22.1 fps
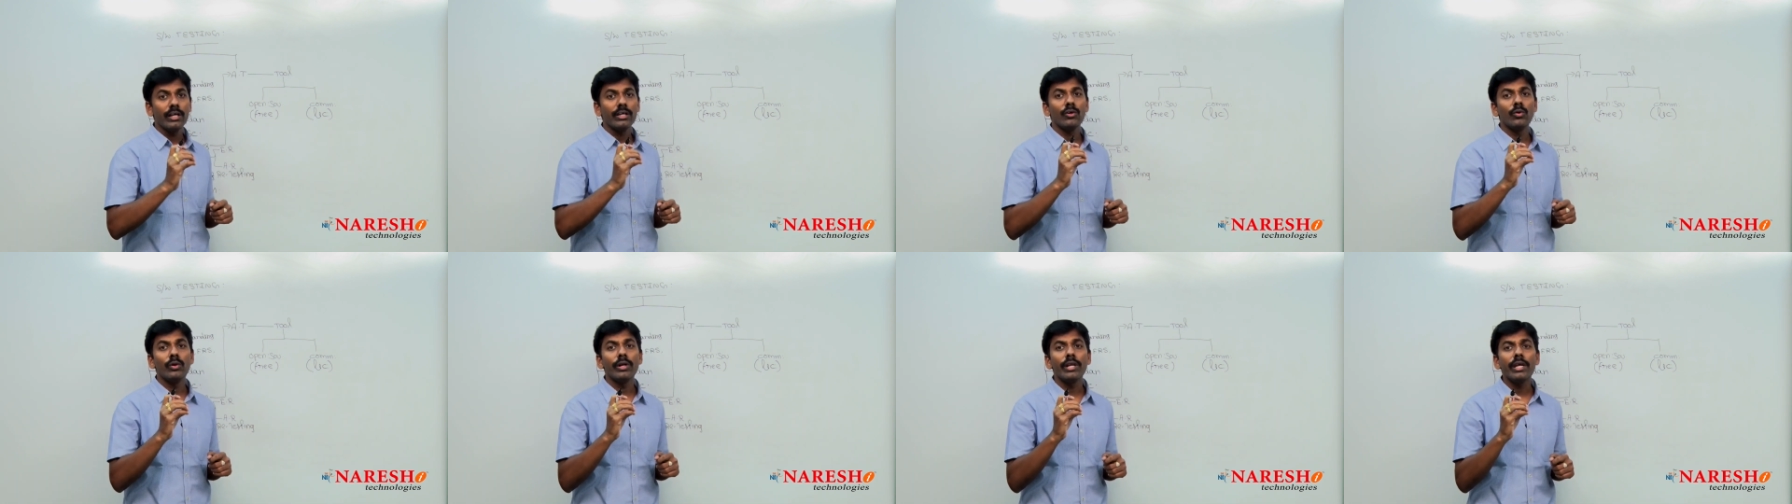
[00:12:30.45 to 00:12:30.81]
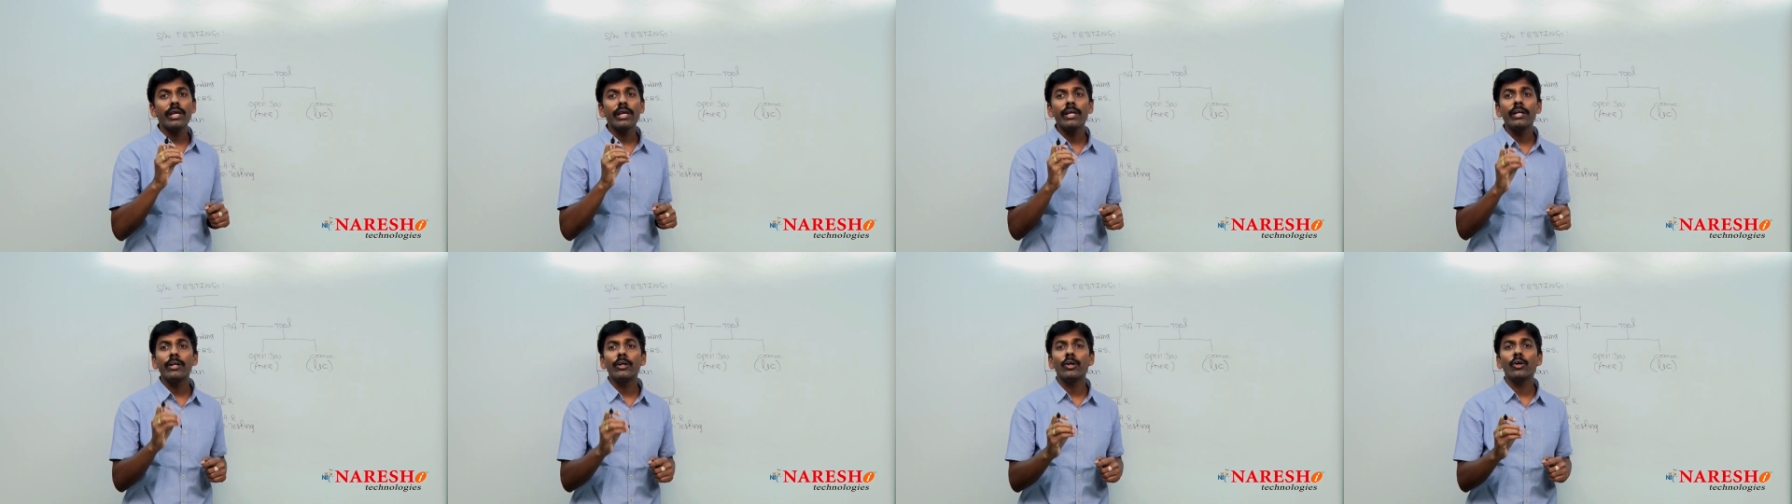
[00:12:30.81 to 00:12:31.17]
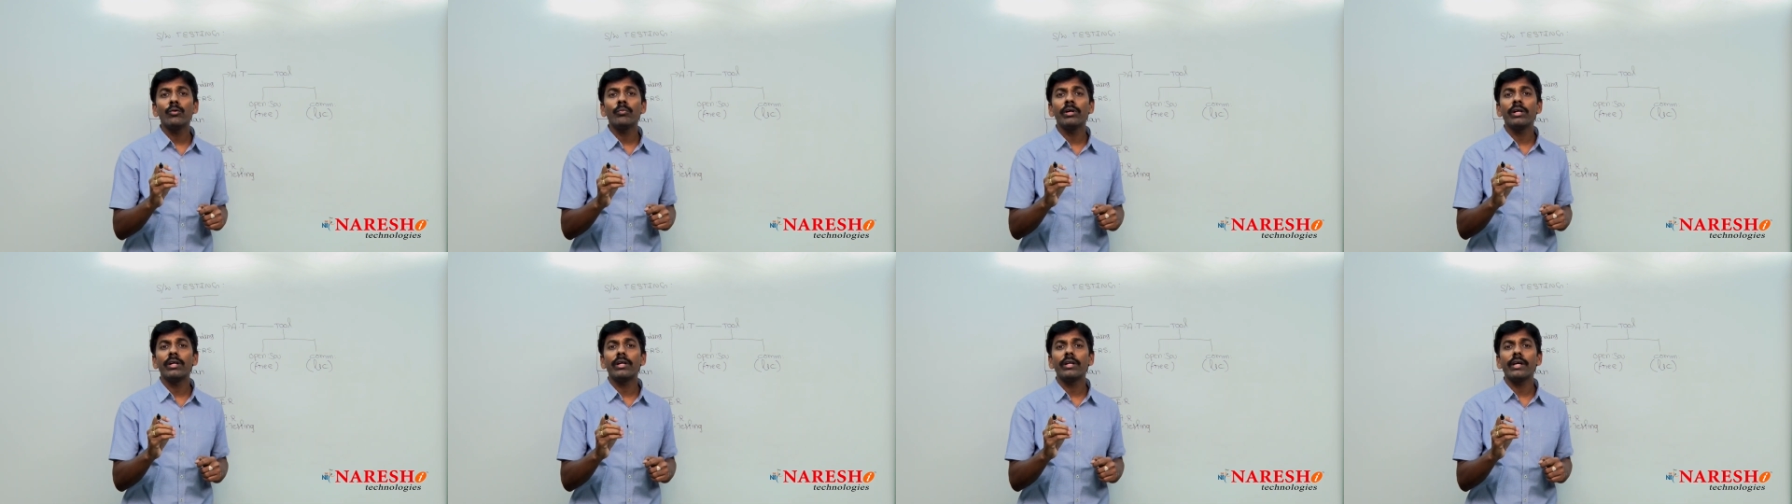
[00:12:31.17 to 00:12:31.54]
You need to
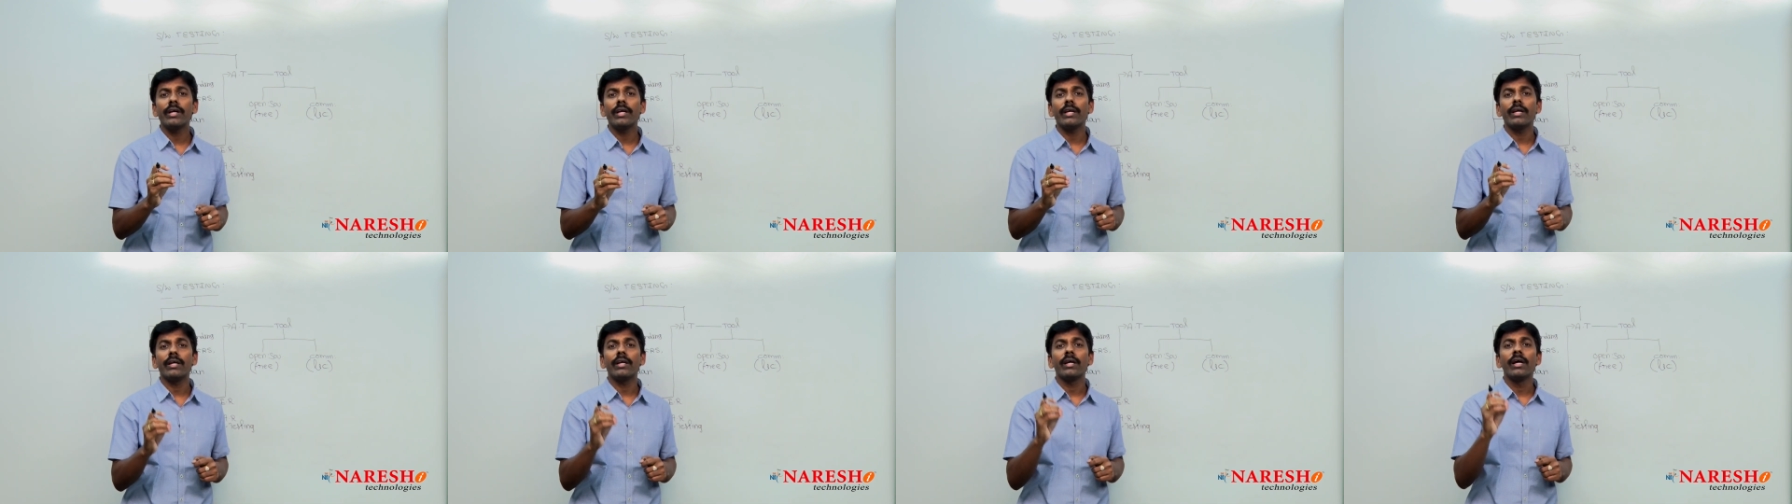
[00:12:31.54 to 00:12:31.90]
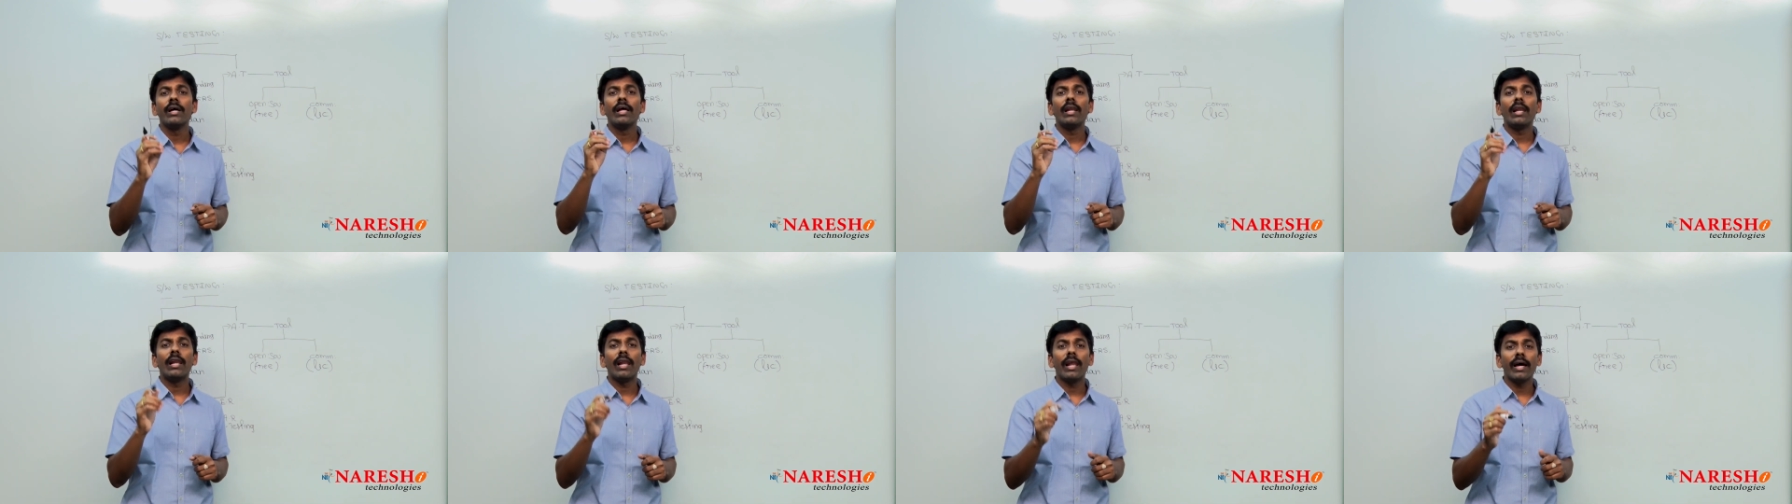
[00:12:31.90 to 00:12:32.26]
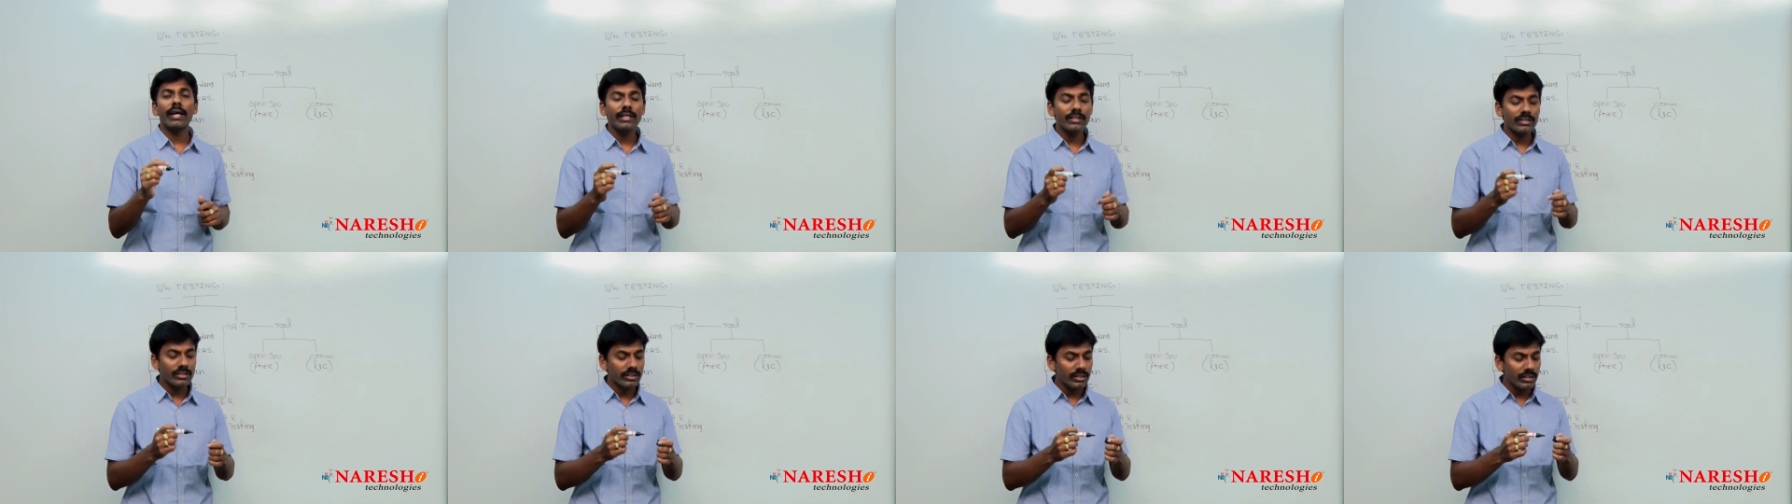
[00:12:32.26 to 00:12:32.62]
be take
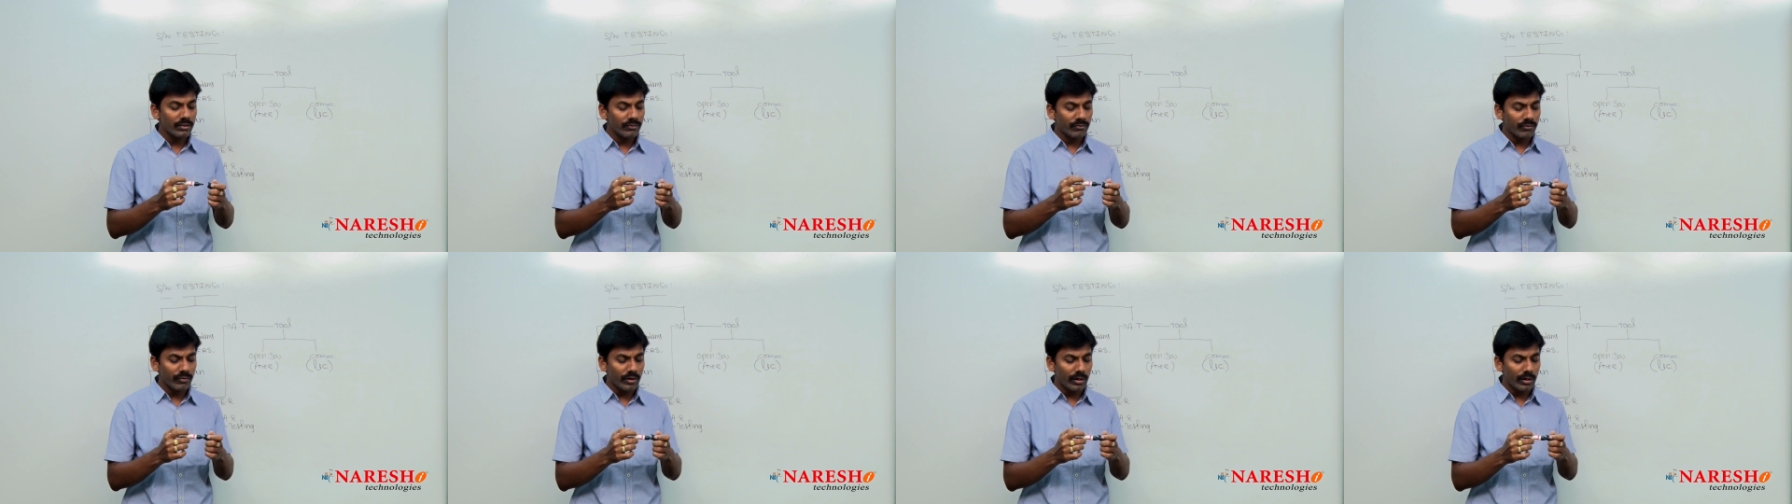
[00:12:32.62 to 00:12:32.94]
license